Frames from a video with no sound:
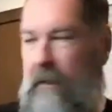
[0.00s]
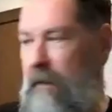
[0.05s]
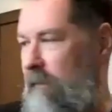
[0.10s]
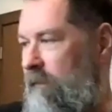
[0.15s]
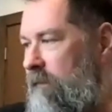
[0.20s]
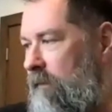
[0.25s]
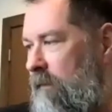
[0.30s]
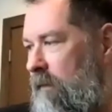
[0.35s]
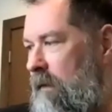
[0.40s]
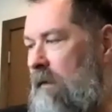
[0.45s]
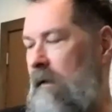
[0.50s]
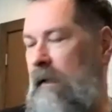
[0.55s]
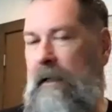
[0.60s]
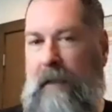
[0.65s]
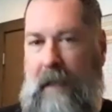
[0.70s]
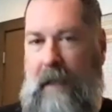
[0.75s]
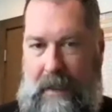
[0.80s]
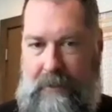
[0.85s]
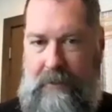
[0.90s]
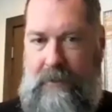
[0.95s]
Historically
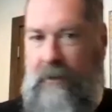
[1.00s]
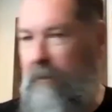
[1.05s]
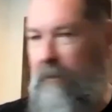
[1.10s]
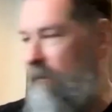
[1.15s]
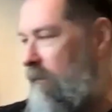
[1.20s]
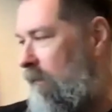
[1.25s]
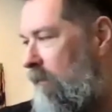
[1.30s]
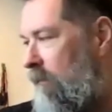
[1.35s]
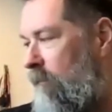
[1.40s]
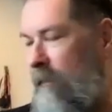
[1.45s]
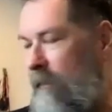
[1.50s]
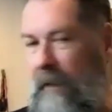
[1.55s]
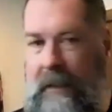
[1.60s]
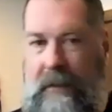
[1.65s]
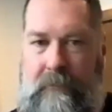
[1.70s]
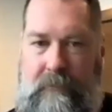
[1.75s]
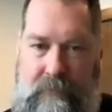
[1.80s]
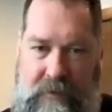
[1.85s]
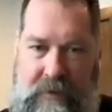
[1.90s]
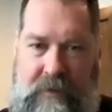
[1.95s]
lied to, so
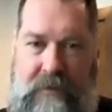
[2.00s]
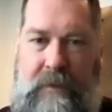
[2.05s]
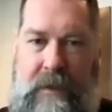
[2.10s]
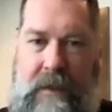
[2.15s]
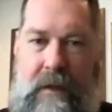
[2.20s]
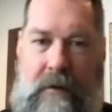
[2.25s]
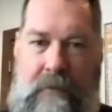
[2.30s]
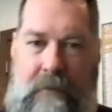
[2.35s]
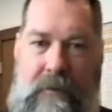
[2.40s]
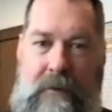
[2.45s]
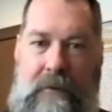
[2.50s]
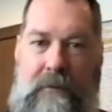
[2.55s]
just be careful.